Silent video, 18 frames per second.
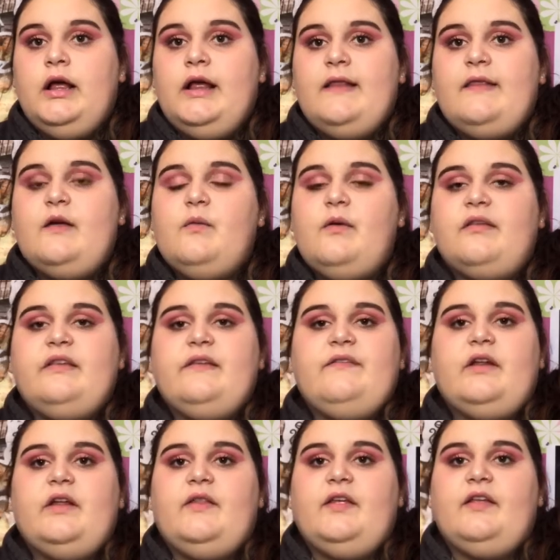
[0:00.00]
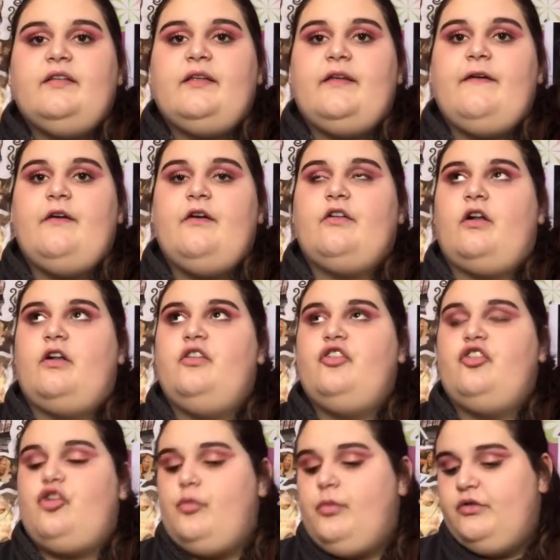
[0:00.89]
there wasn't even anything scary. It was honestly
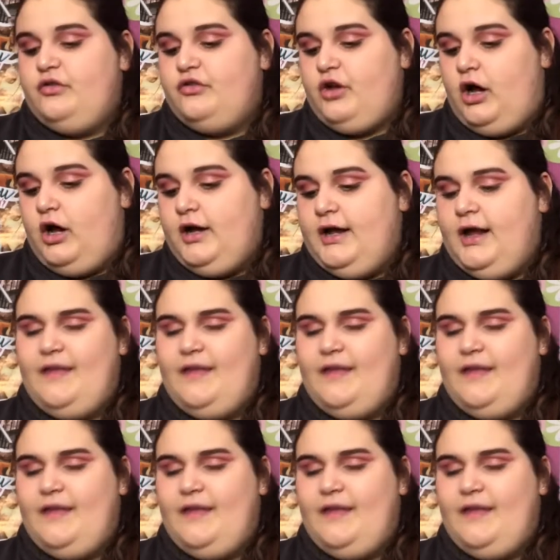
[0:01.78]
just a whole bunch of talking.